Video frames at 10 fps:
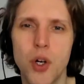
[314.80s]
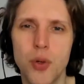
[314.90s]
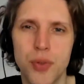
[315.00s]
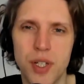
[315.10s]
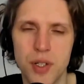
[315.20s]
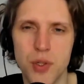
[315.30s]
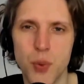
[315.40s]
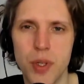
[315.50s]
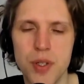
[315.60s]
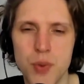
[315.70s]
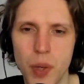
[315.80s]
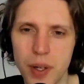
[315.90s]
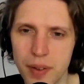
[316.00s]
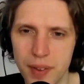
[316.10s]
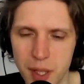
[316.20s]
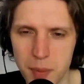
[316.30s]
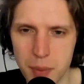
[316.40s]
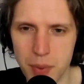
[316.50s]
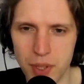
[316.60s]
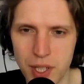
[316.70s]
to be confident? What is one thing
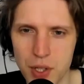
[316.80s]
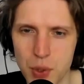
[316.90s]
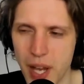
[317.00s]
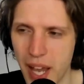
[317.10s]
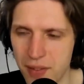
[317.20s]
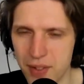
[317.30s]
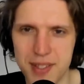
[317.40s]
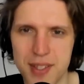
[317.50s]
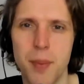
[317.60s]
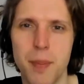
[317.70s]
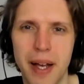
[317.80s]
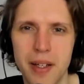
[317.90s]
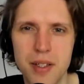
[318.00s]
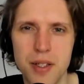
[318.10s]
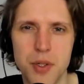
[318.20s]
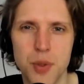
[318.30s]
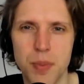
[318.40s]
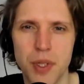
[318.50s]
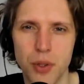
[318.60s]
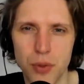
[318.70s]
people need to have in their mind
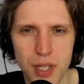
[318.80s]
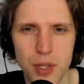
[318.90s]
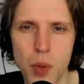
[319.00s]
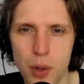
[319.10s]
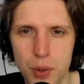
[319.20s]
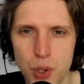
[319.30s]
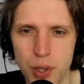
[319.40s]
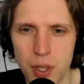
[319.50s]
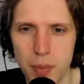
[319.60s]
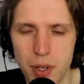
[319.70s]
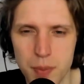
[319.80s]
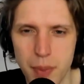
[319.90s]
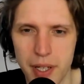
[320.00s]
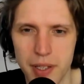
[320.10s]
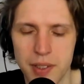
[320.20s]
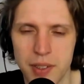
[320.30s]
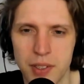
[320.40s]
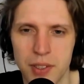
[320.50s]
to be confident while talking about money?